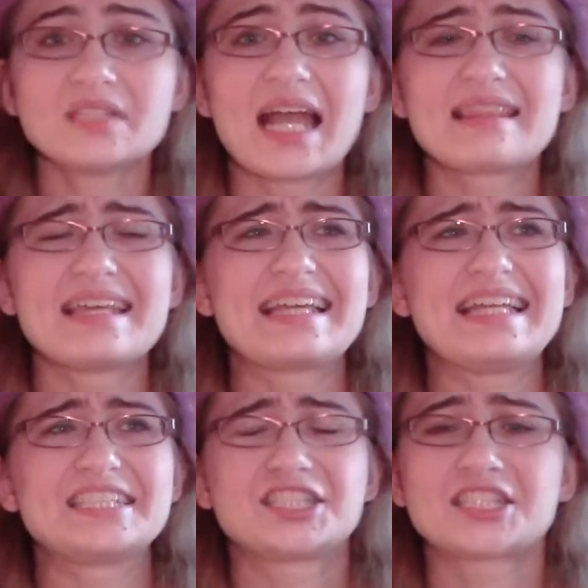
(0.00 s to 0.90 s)
I think
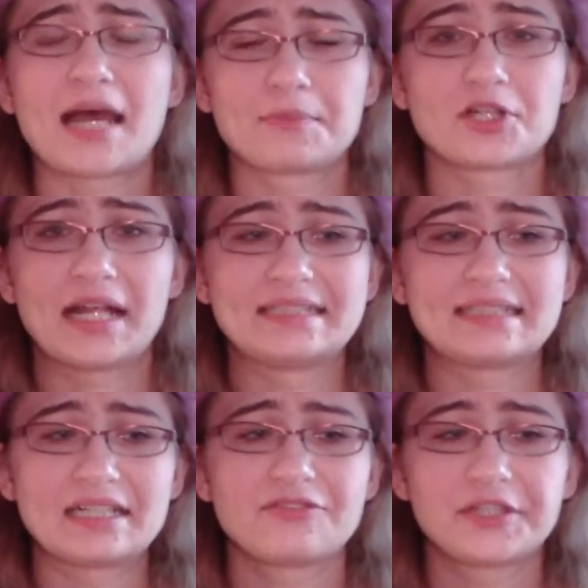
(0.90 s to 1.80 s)
each chapter is
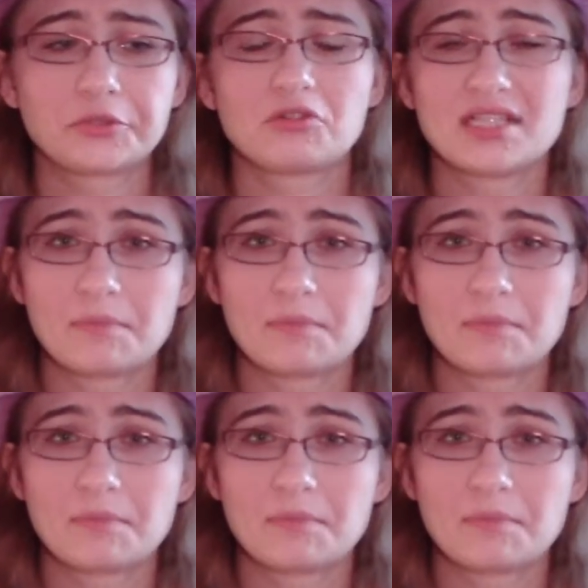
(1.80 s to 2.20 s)
individually